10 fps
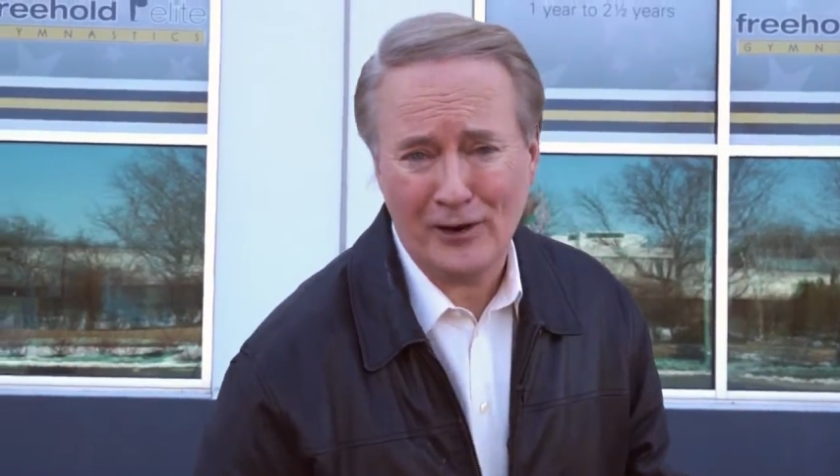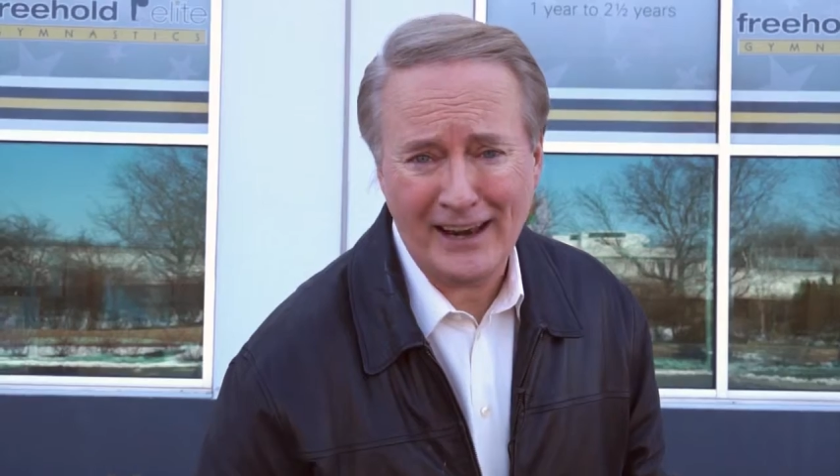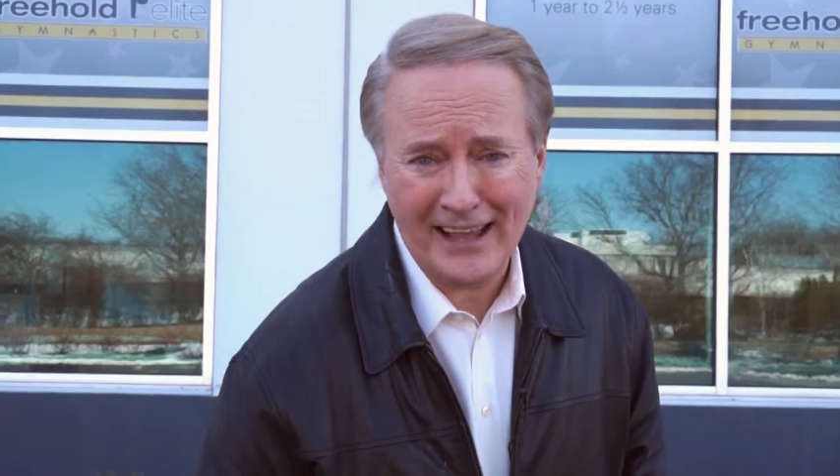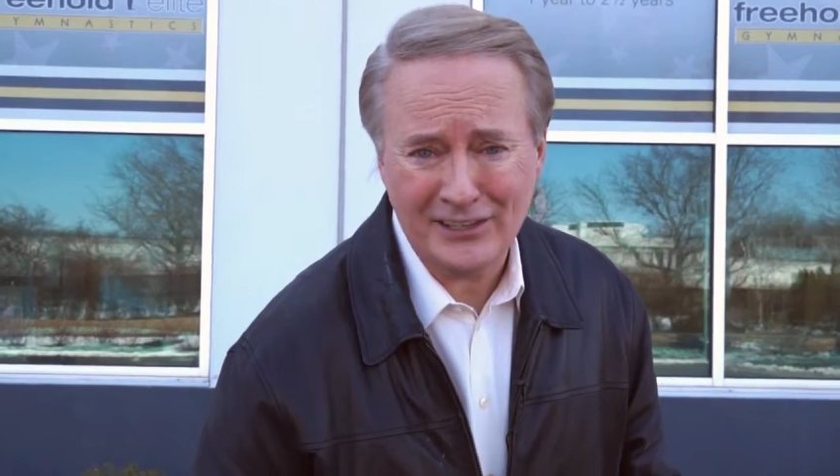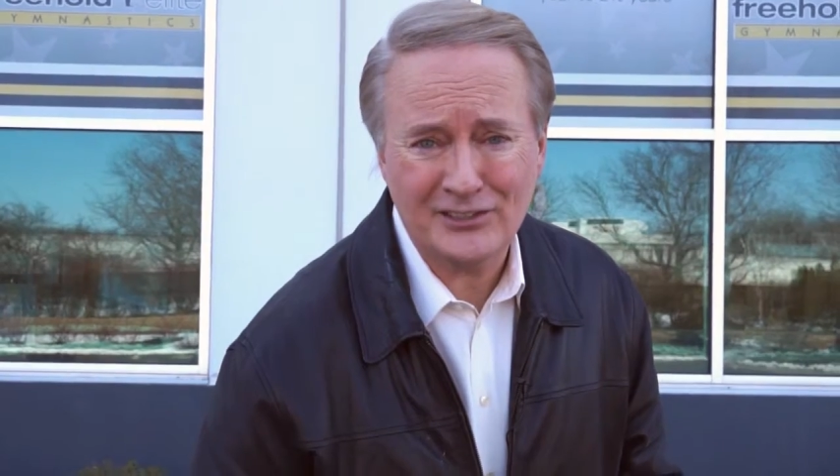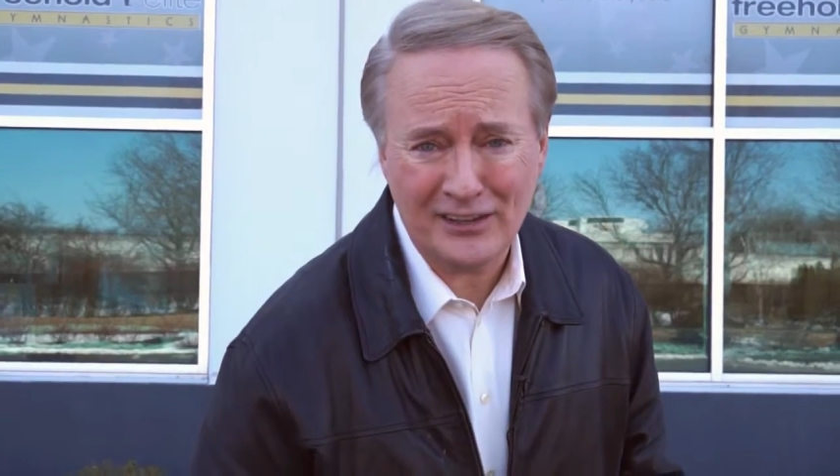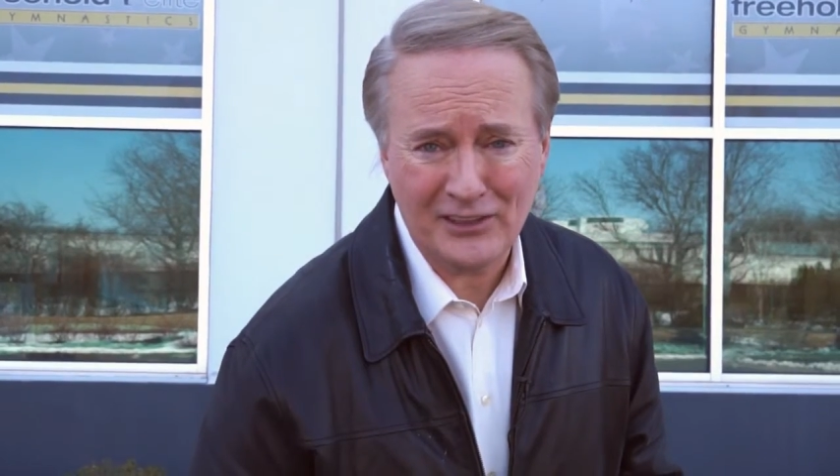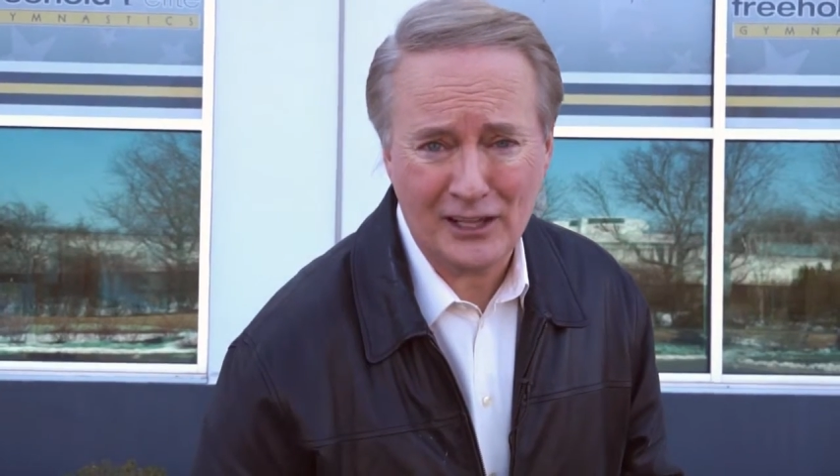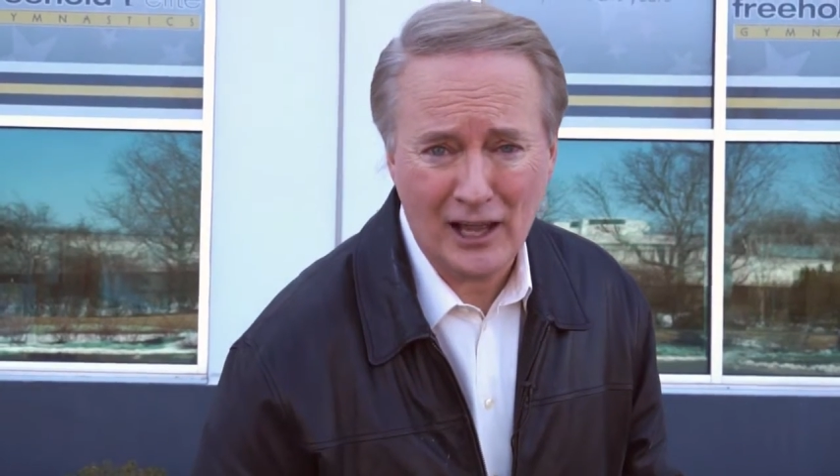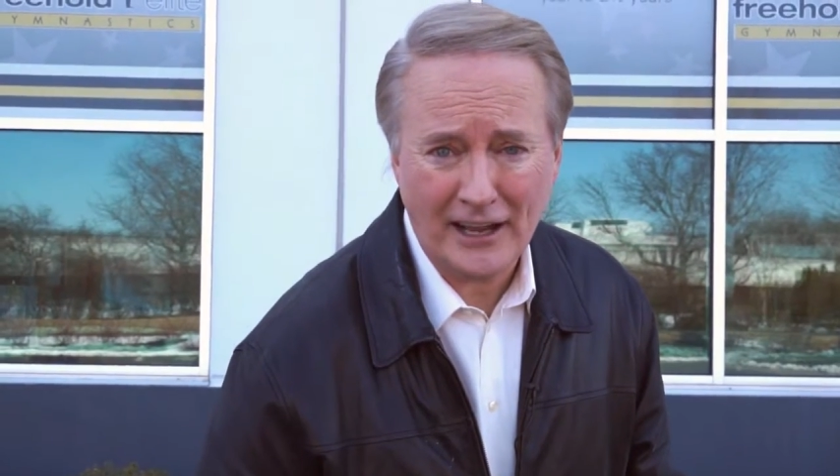out how to set
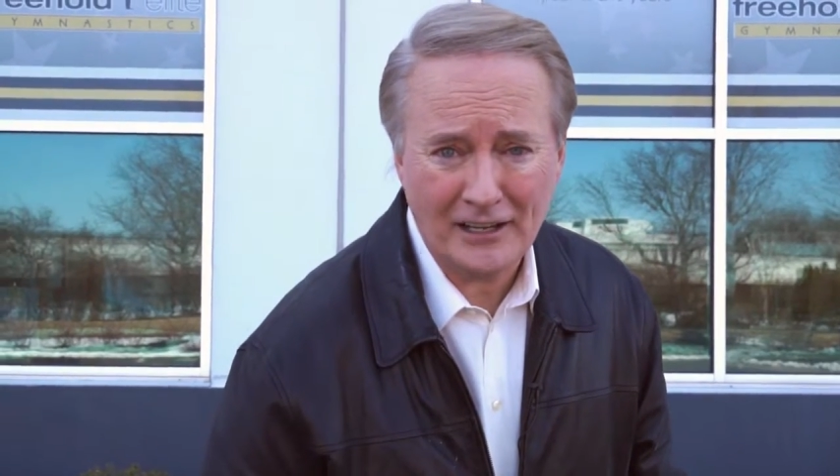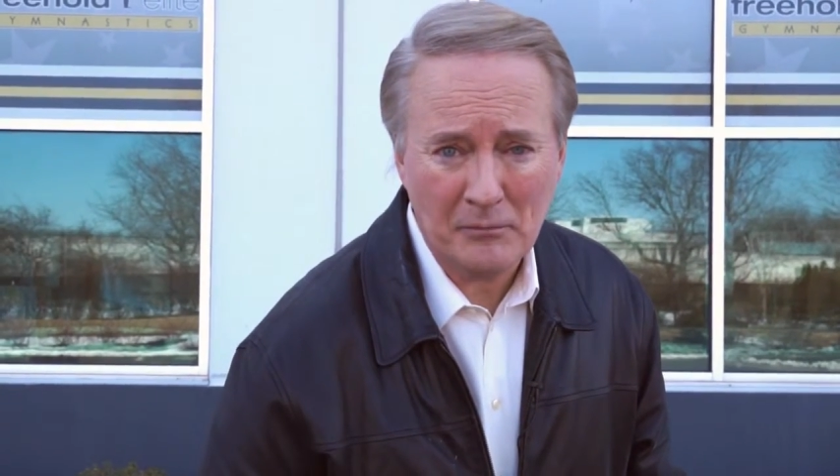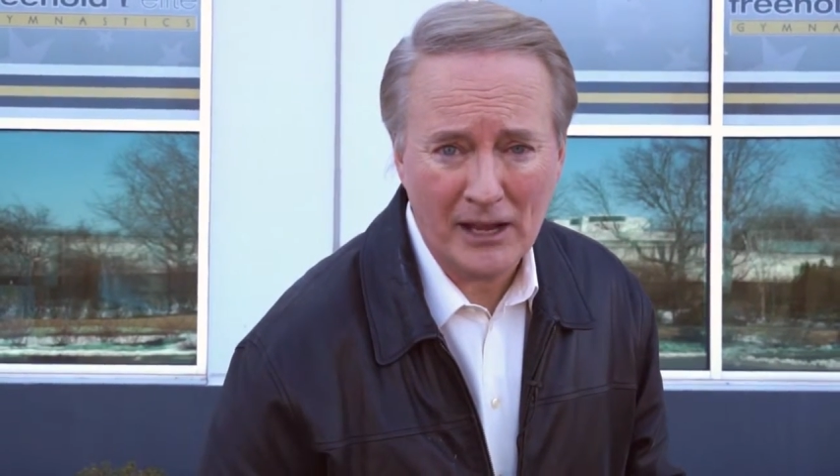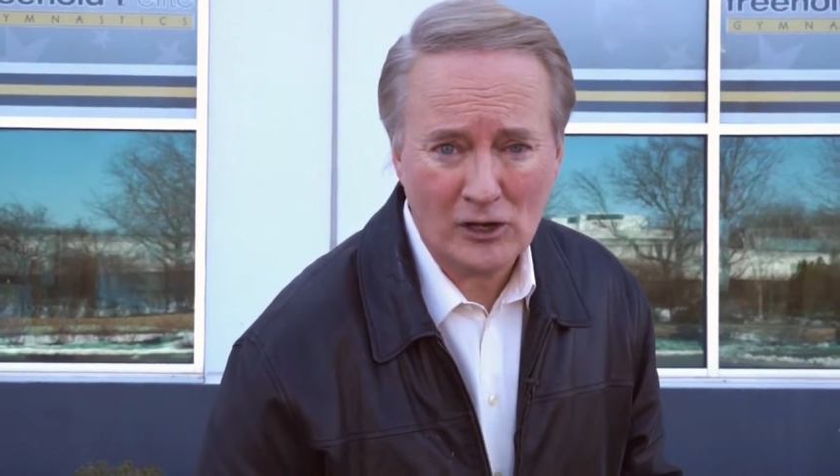the clock in my